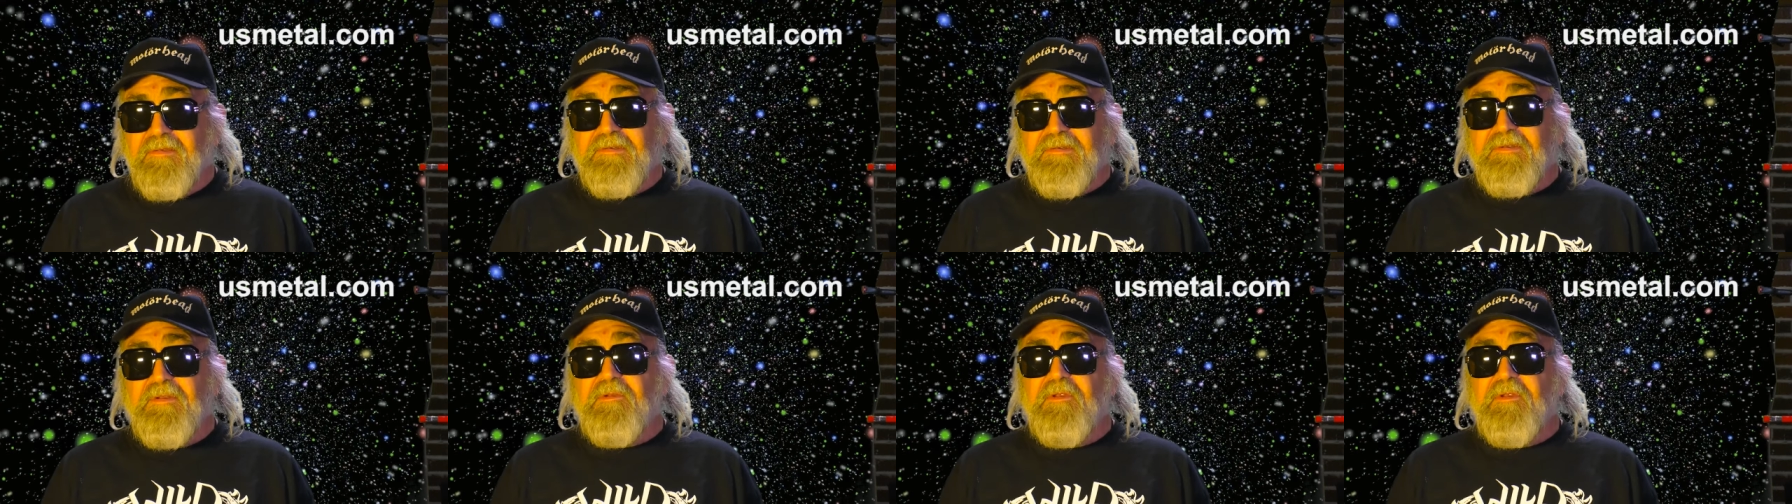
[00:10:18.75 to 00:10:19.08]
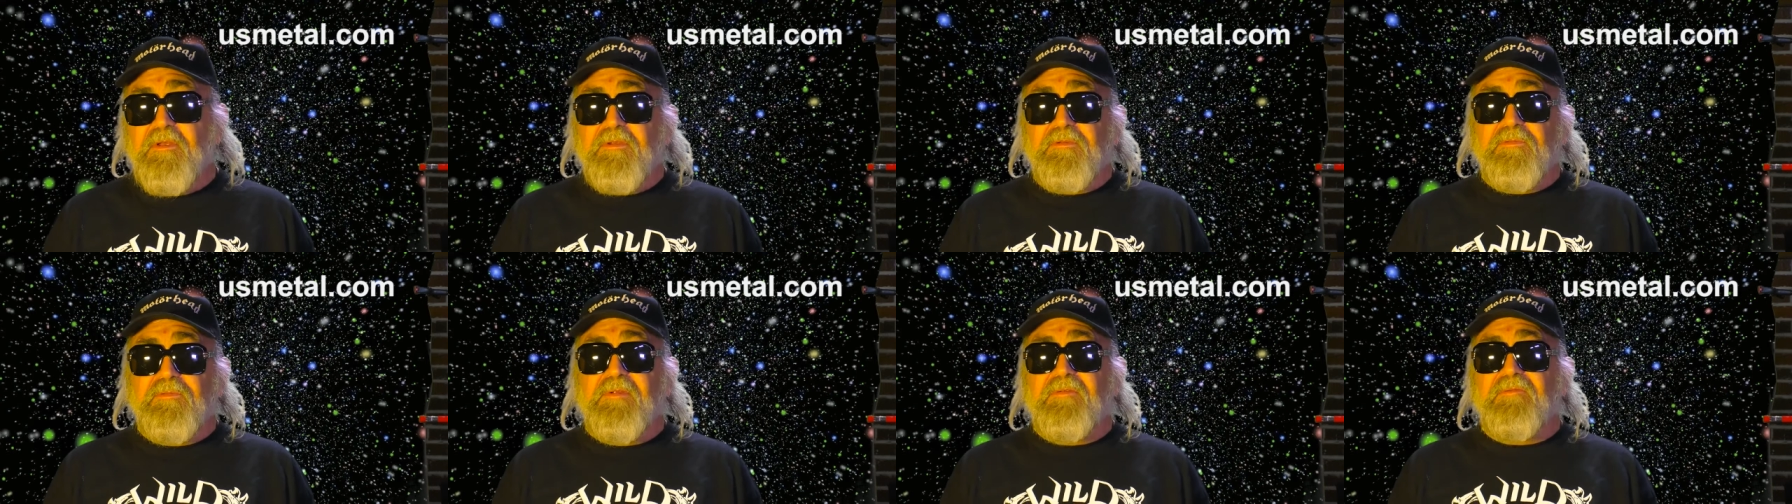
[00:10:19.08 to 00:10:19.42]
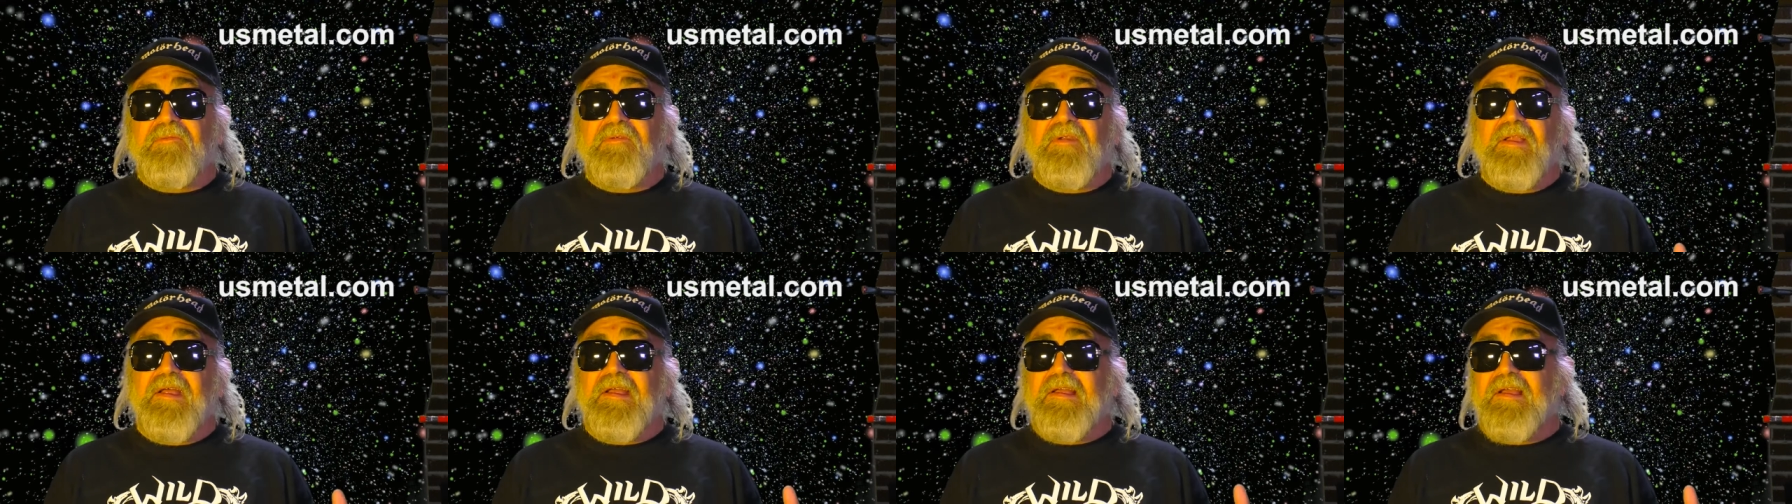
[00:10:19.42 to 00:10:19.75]
Studios went
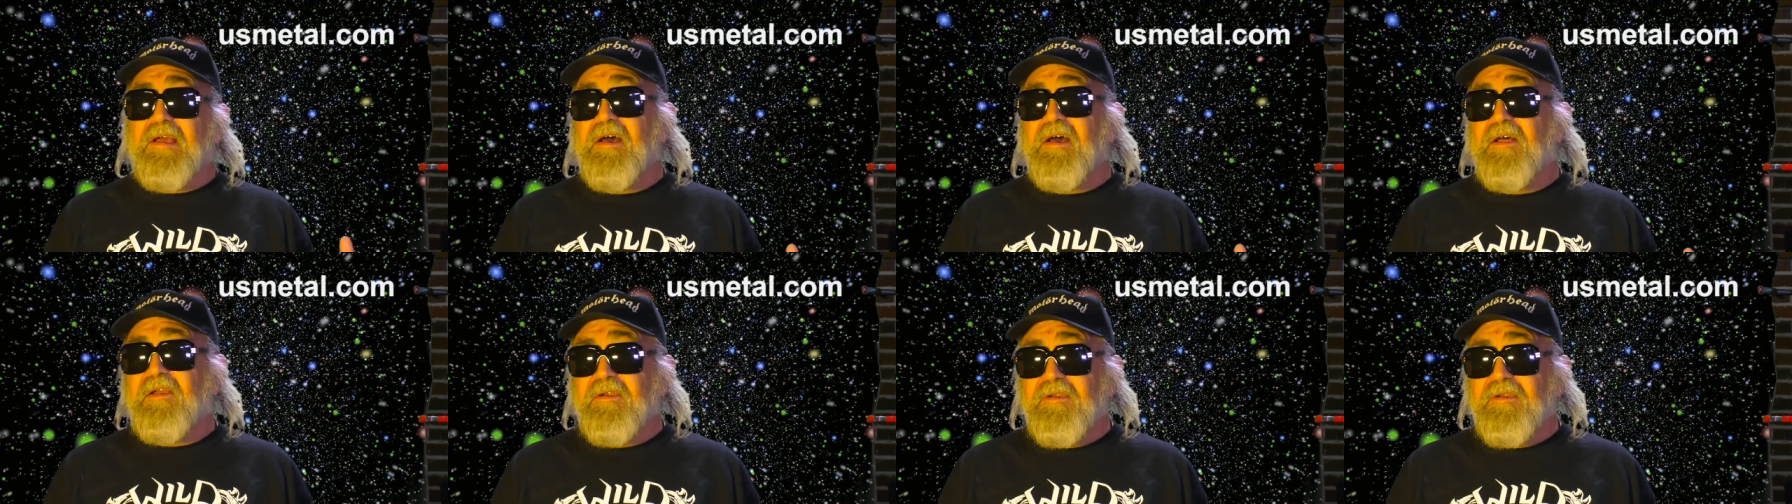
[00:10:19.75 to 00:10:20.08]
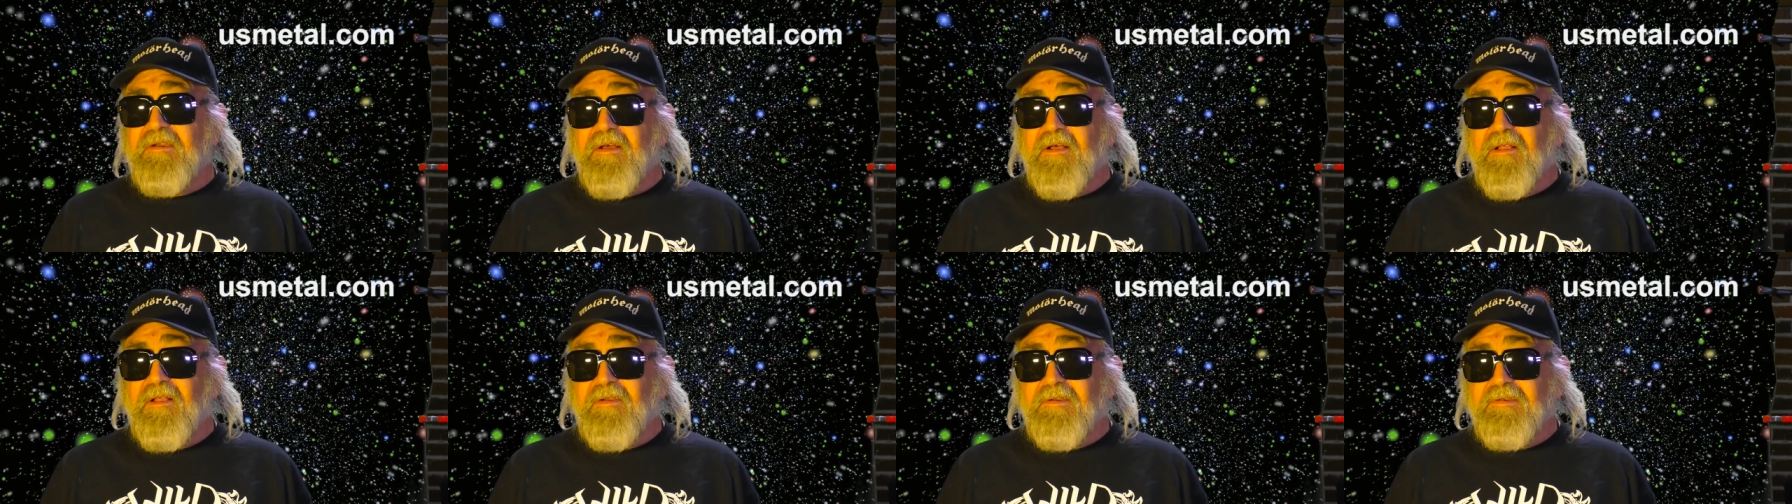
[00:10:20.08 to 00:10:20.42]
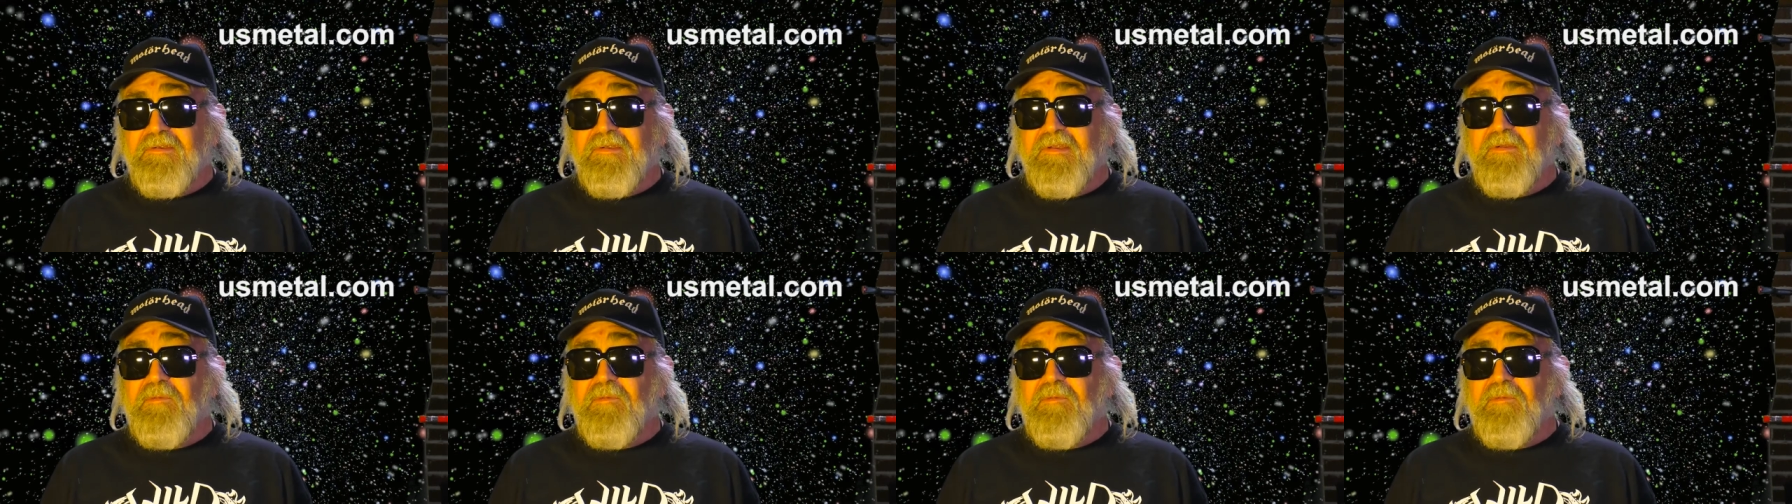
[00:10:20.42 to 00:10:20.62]
for like $100